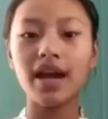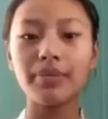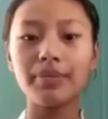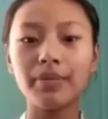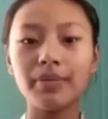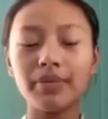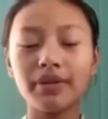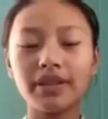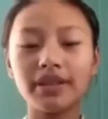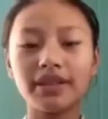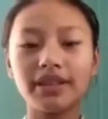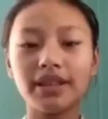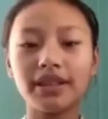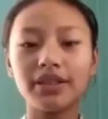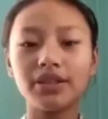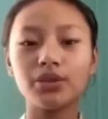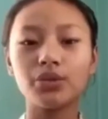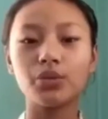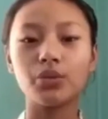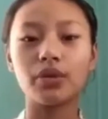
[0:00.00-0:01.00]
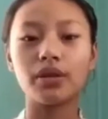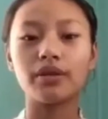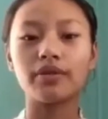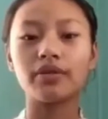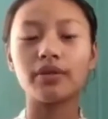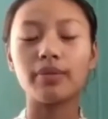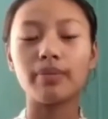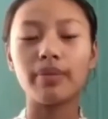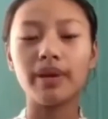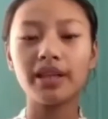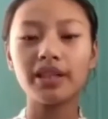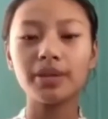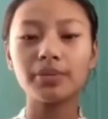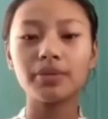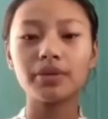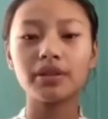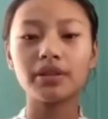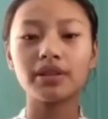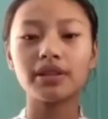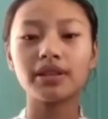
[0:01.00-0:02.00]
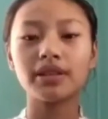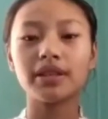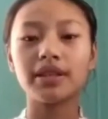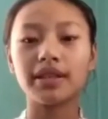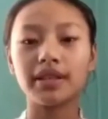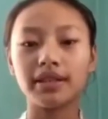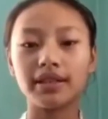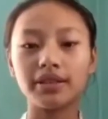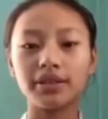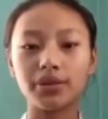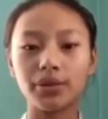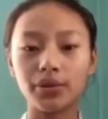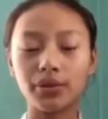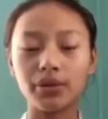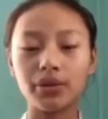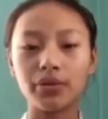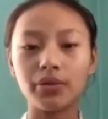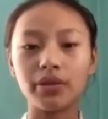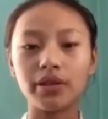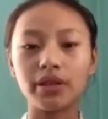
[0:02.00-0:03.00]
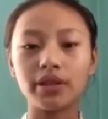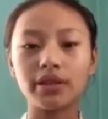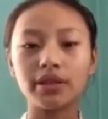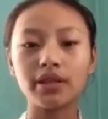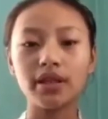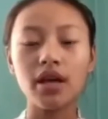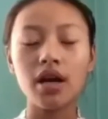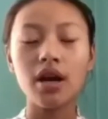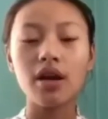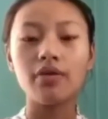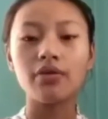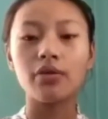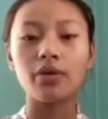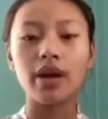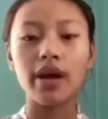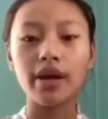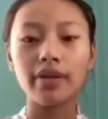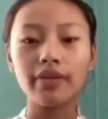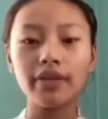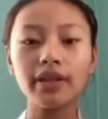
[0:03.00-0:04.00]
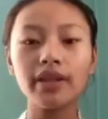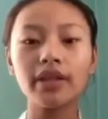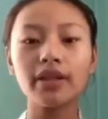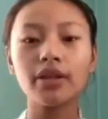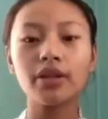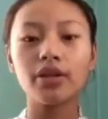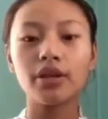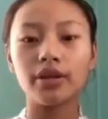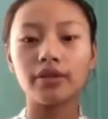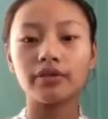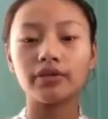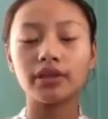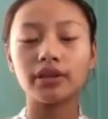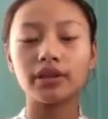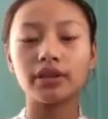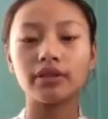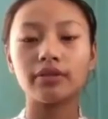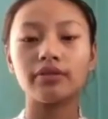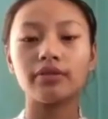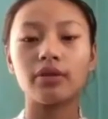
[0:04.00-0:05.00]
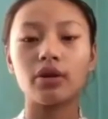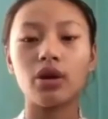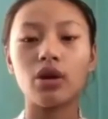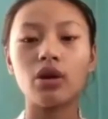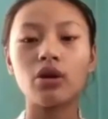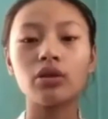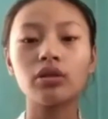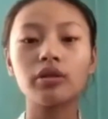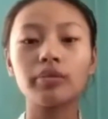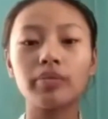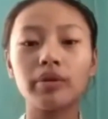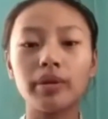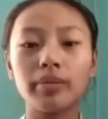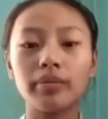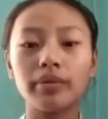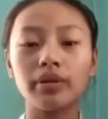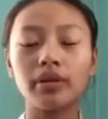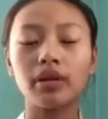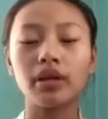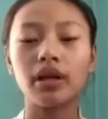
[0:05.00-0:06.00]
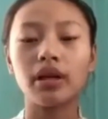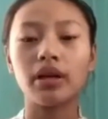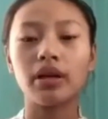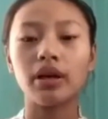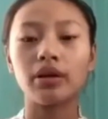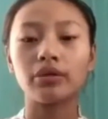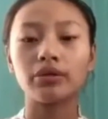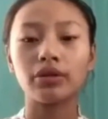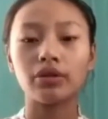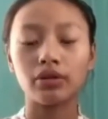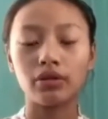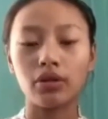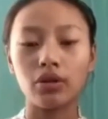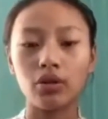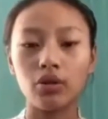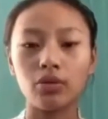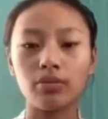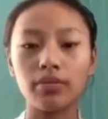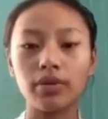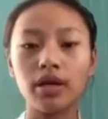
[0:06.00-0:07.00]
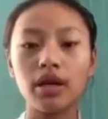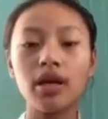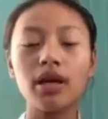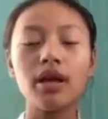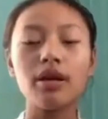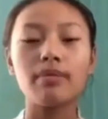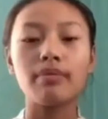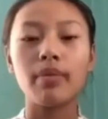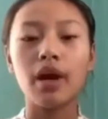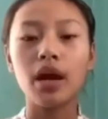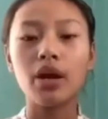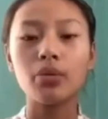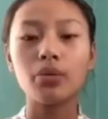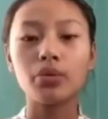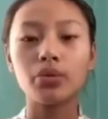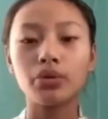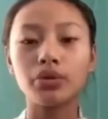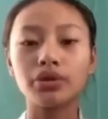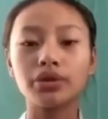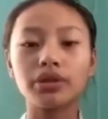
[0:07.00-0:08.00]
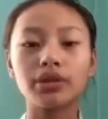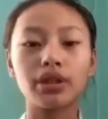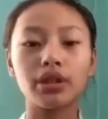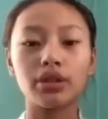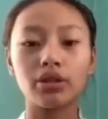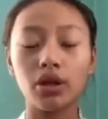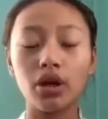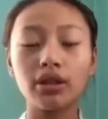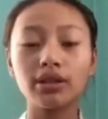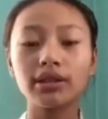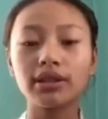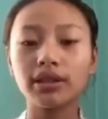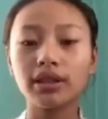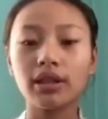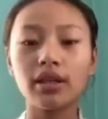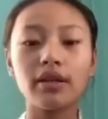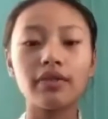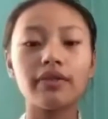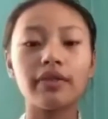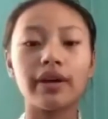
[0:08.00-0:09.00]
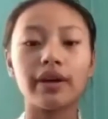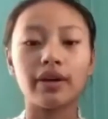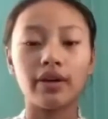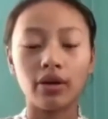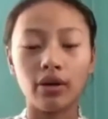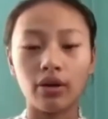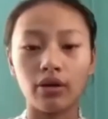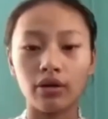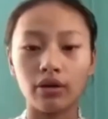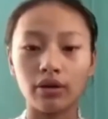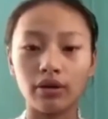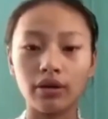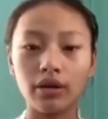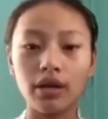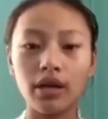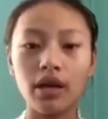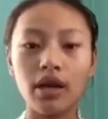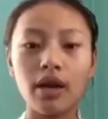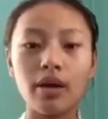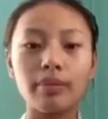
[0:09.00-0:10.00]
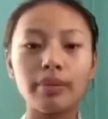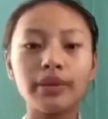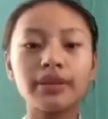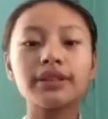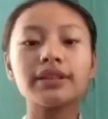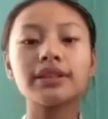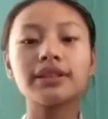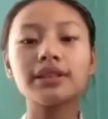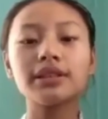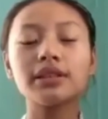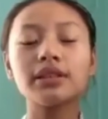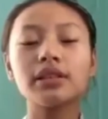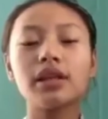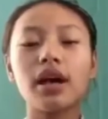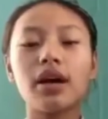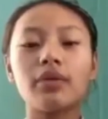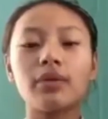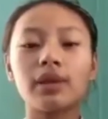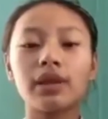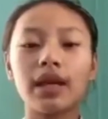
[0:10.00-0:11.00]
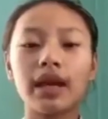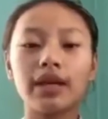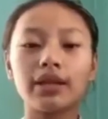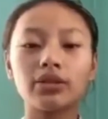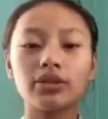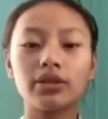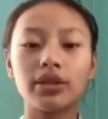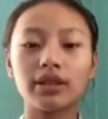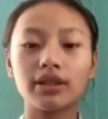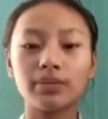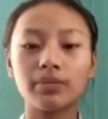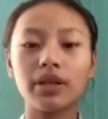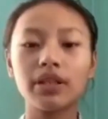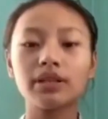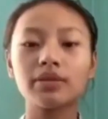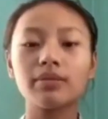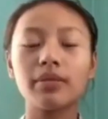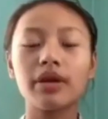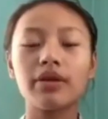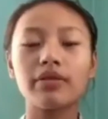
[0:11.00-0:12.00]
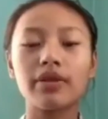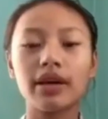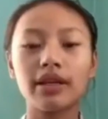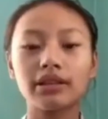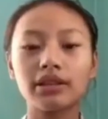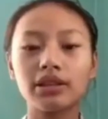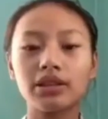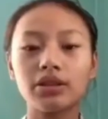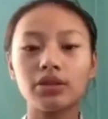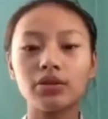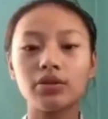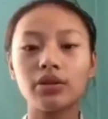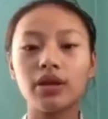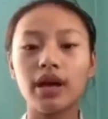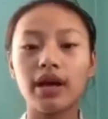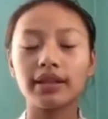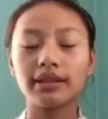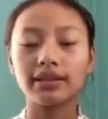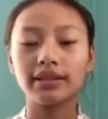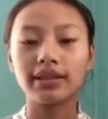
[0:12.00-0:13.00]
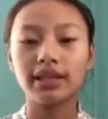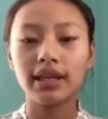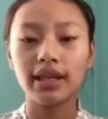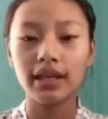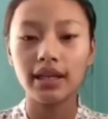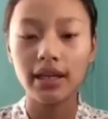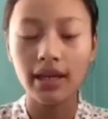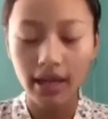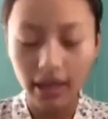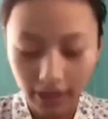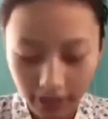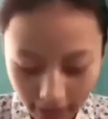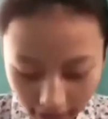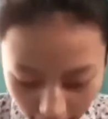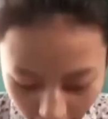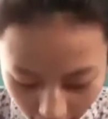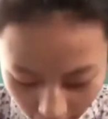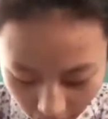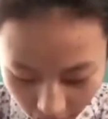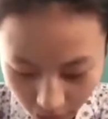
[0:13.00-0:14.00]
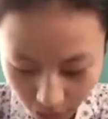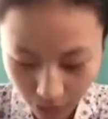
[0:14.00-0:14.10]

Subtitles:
birthday to one of the best person in this universe for everything you have done for all the people around the globe. My words are not enough at all. But still, I would like to express my gratitude and say thank you.